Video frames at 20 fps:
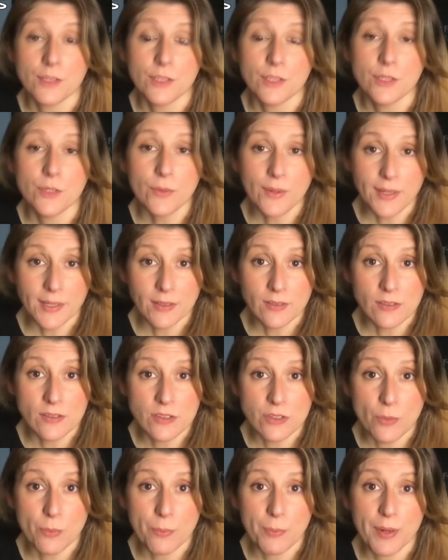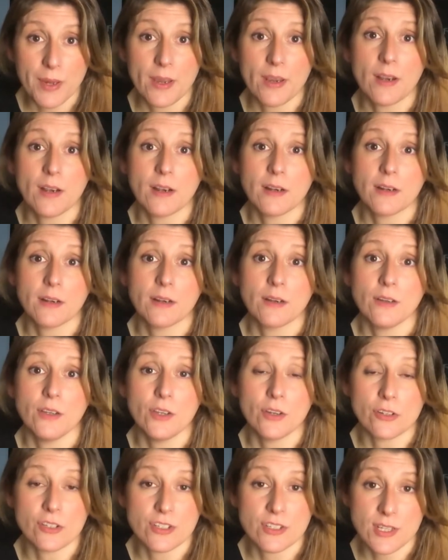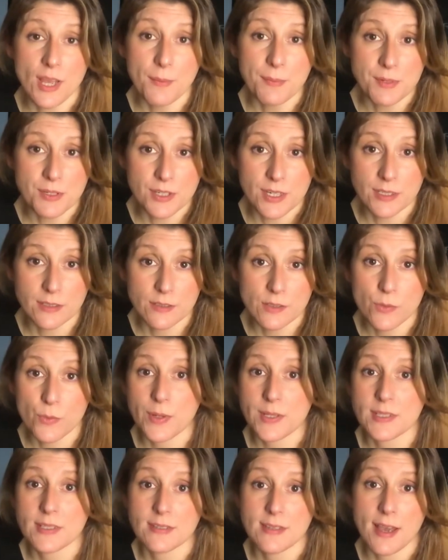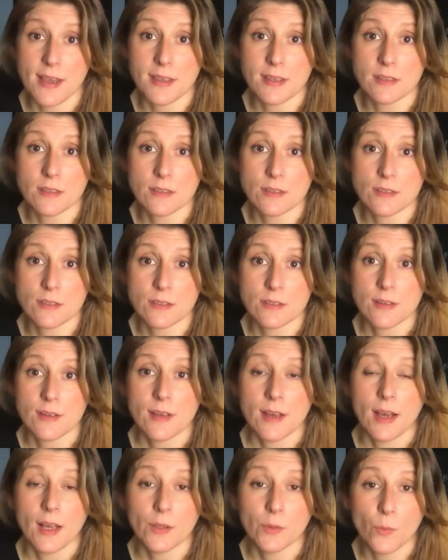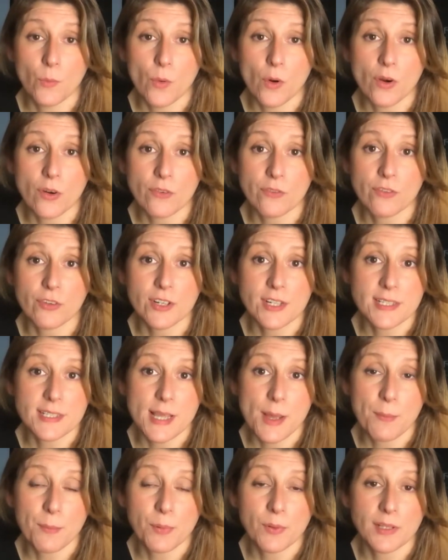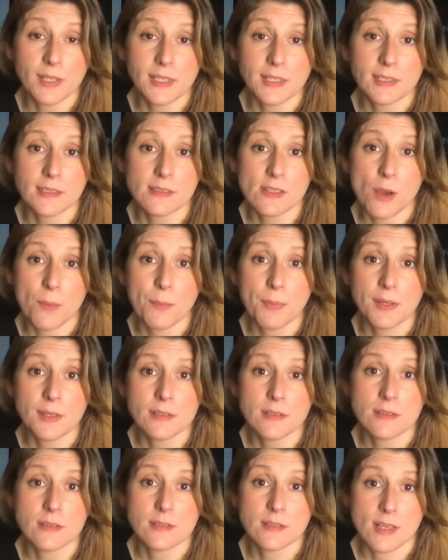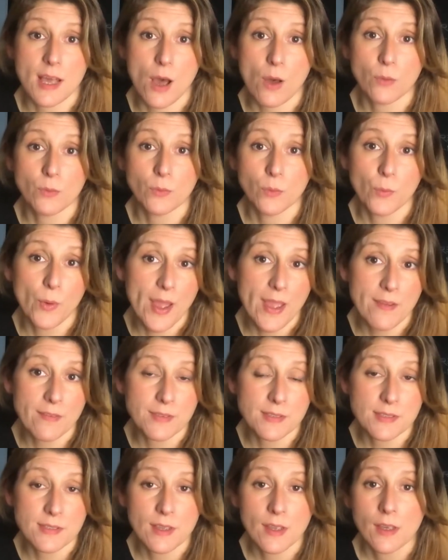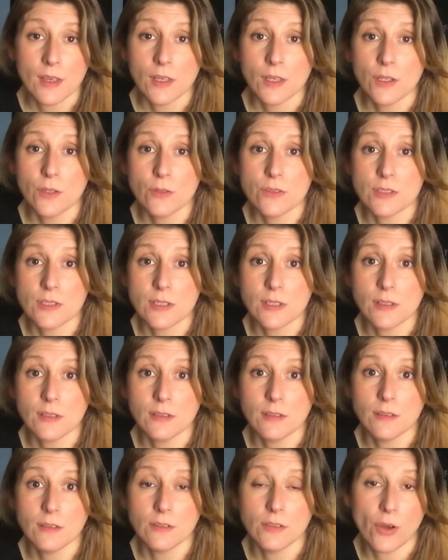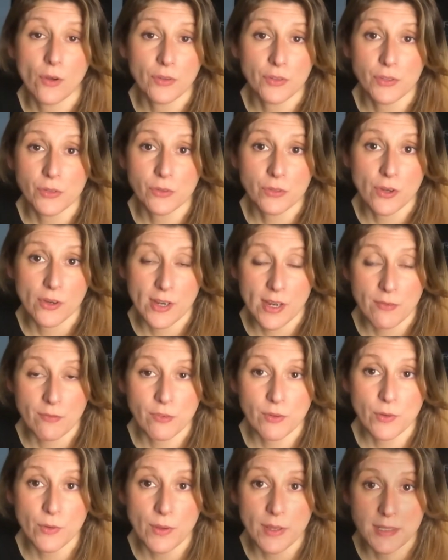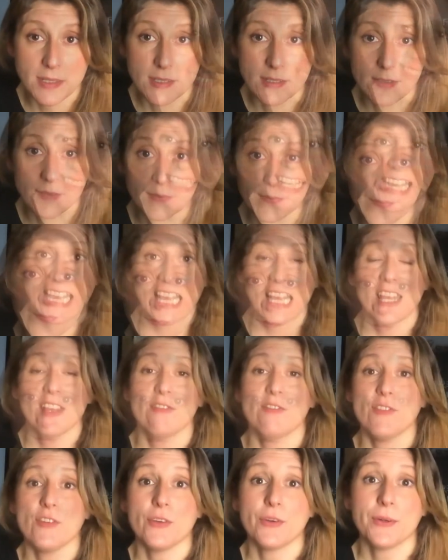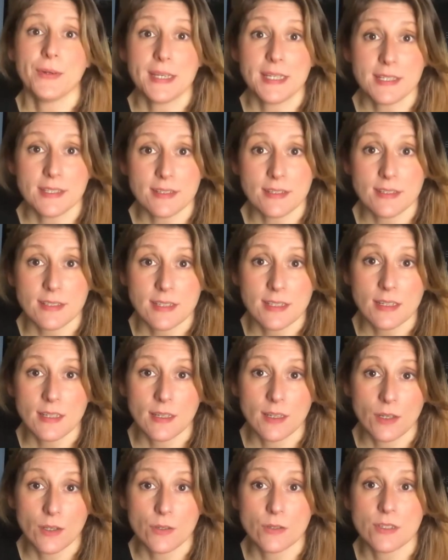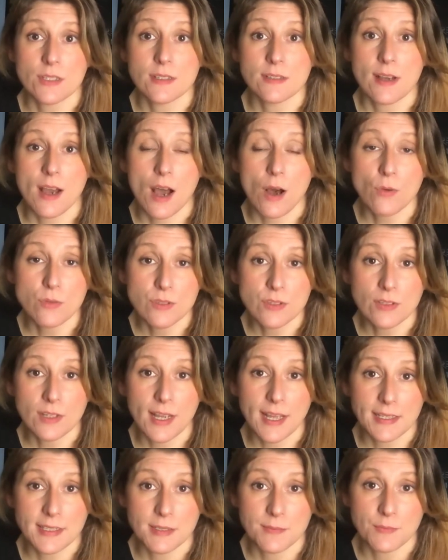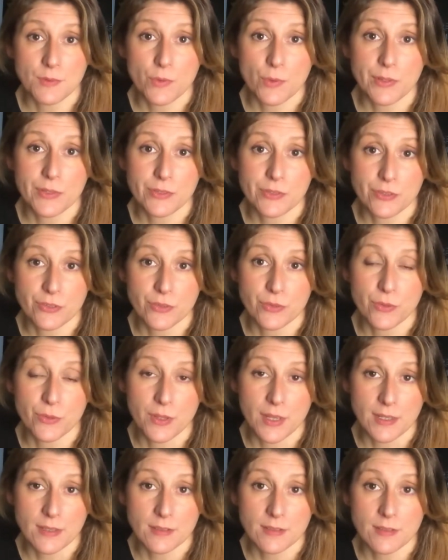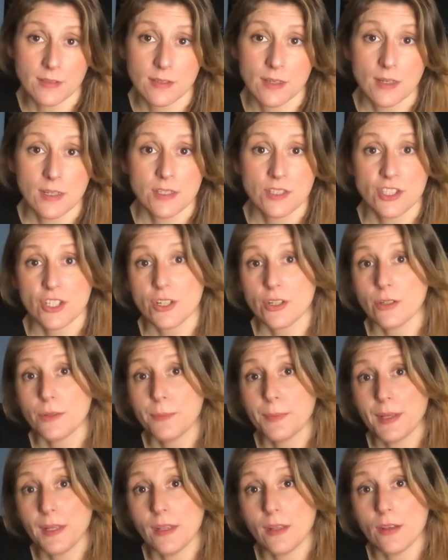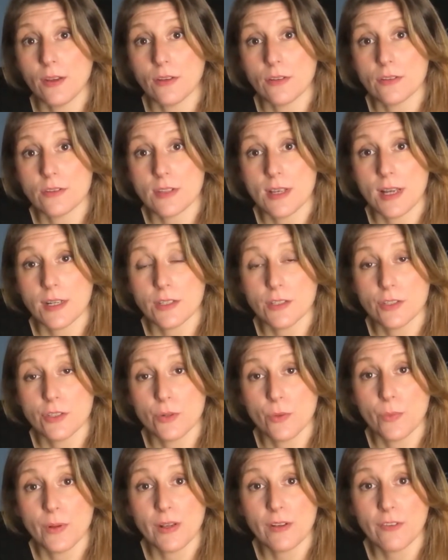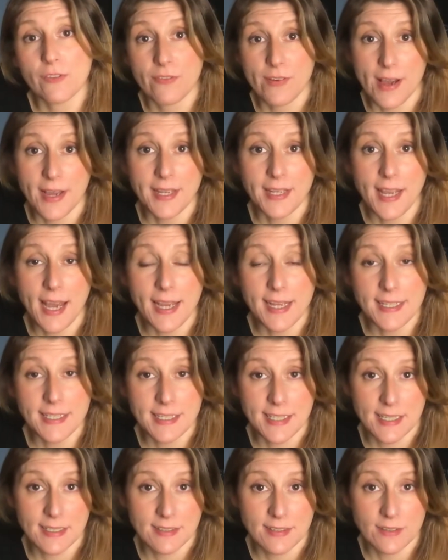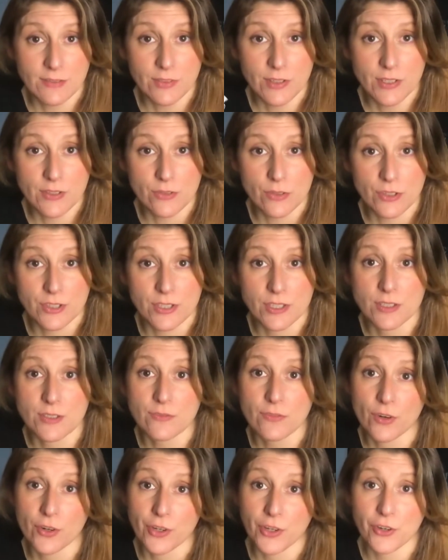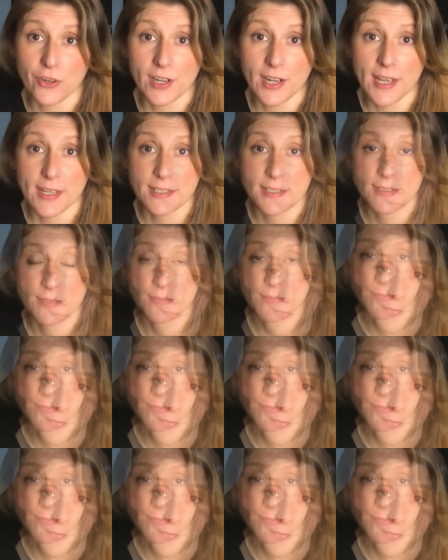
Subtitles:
You can also pair your subject with science and work, for example, in the topic sound waves using non-Newtonian fluids. If you're interested in using household items with your students, check our videos and you will find ideas and resources for your class.